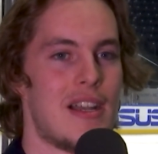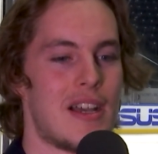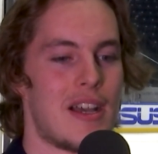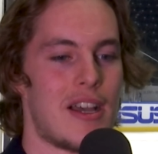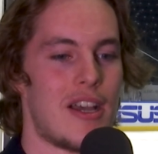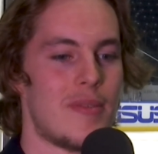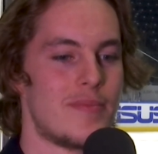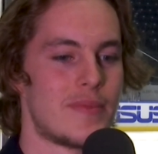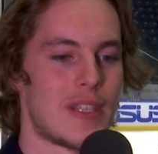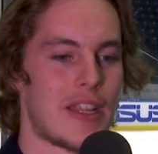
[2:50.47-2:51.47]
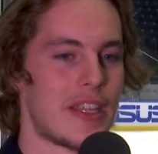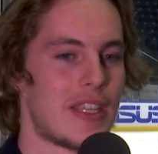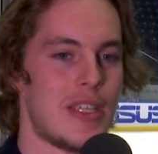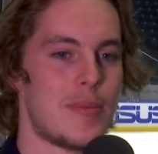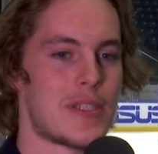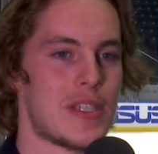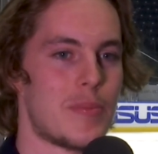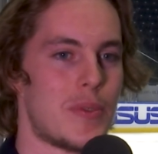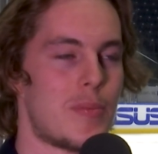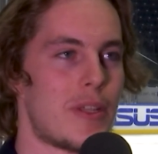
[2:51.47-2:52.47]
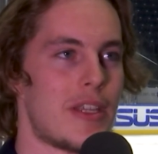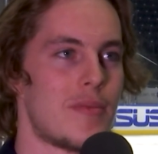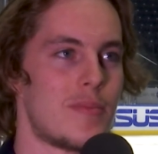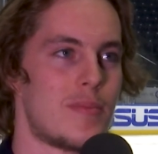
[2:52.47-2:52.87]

I think keep it simple, play